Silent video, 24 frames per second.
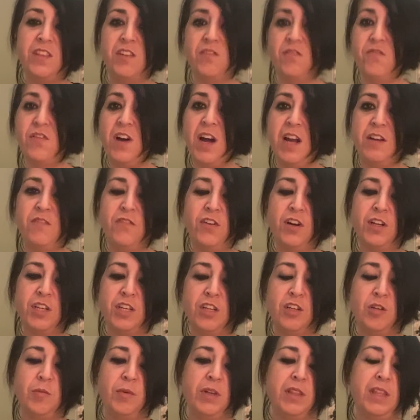Then fine, fuck
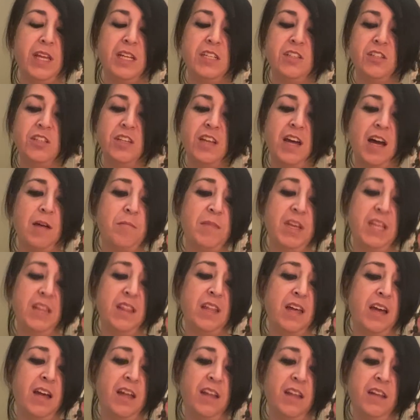you. But they do not mean
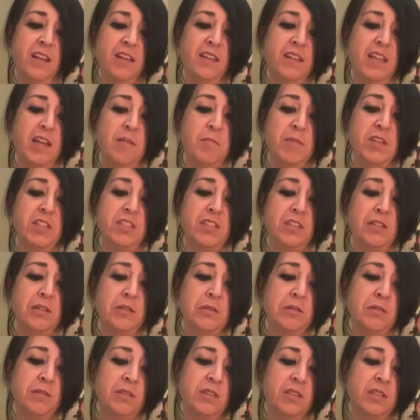that. They miss
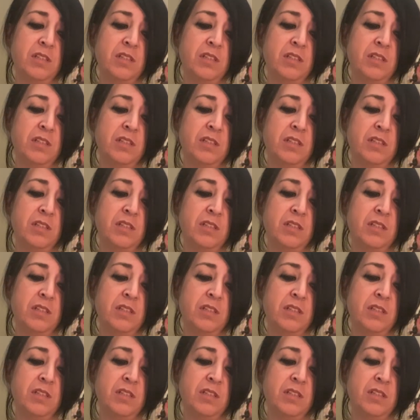you.